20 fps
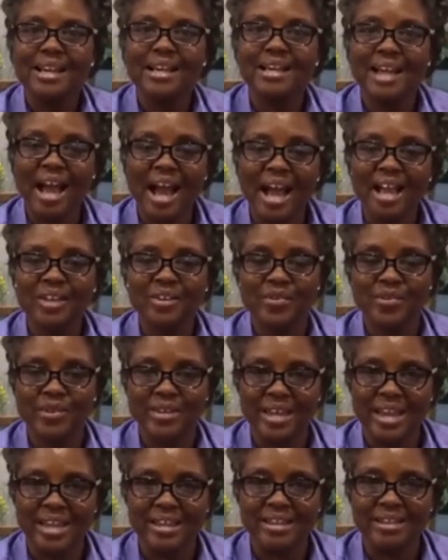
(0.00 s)
God
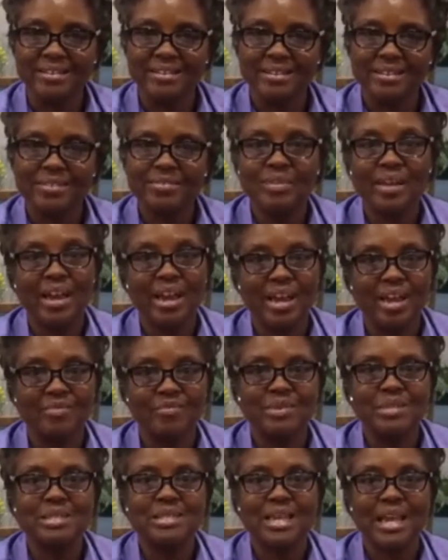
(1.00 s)
created the
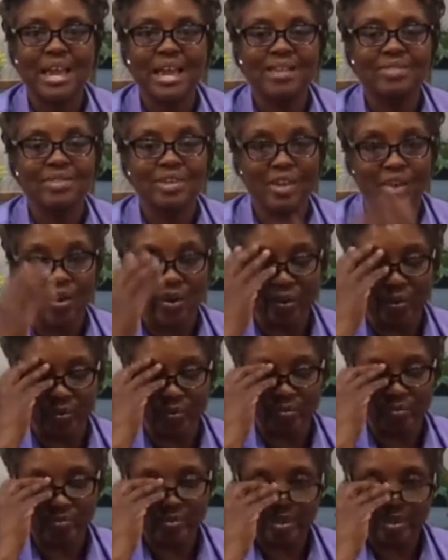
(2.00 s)
heavens and the earth.